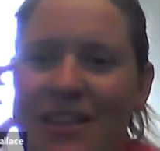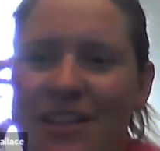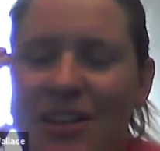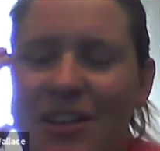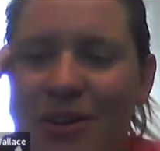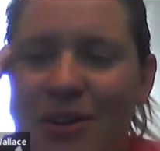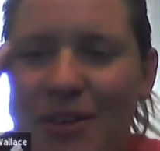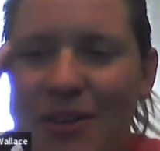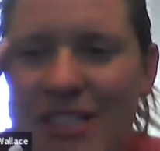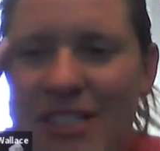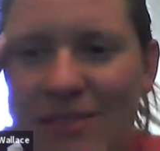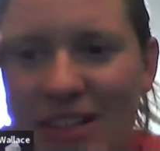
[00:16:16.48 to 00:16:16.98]
that
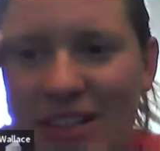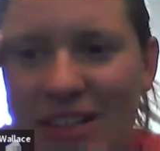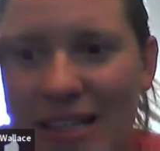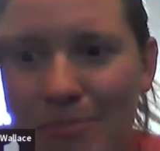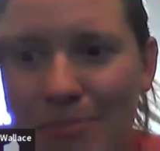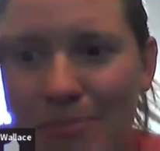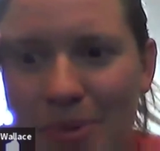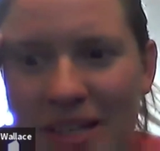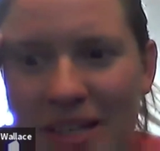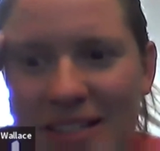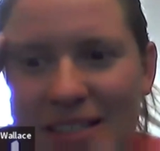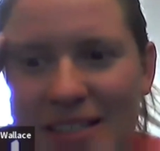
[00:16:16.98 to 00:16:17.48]
lots of
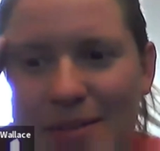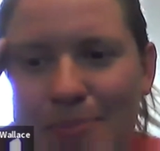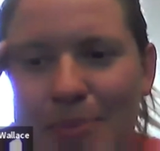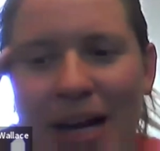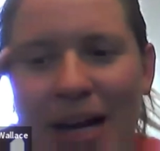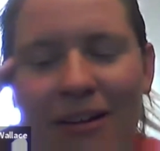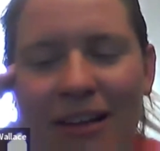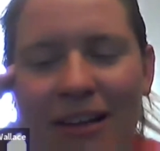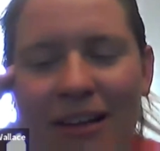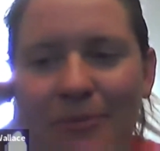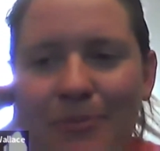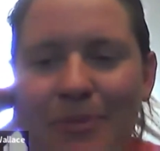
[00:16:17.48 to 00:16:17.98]
Olympians and
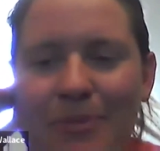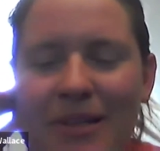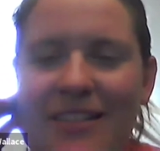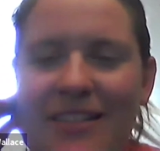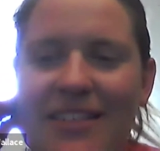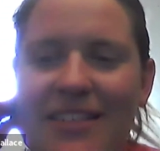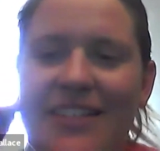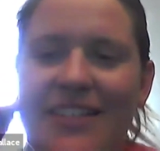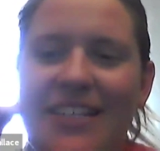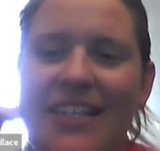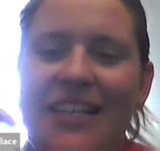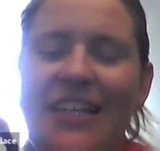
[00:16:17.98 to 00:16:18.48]
Paralympians are
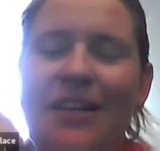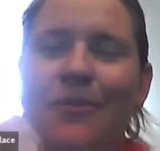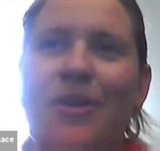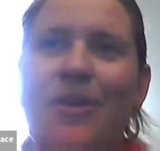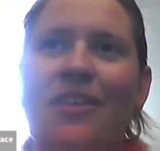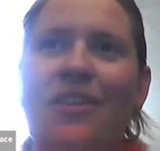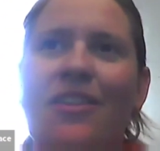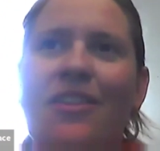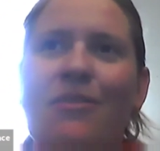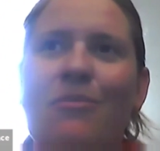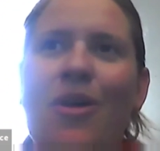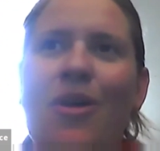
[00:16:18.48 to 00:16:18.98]
dealing with
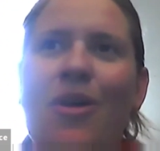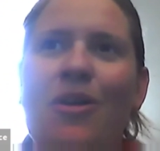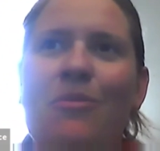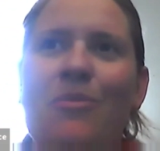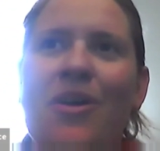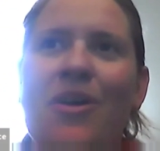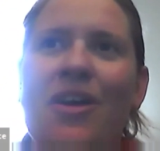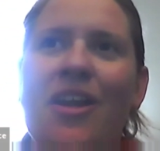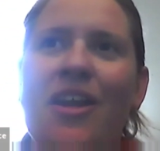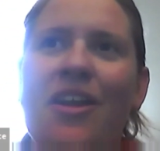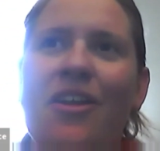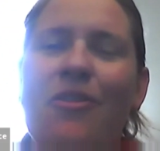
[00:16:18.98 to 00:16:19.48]
at the
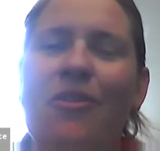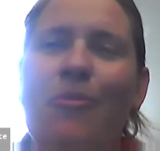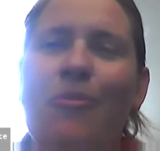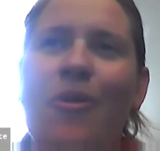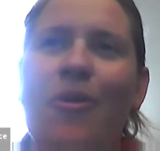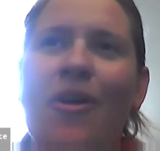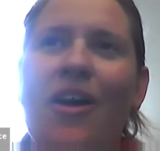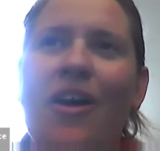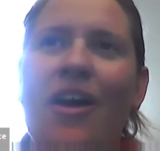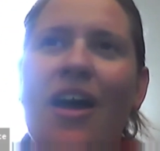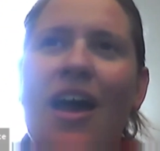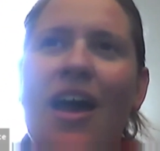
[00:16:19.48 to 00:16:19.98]
moment. But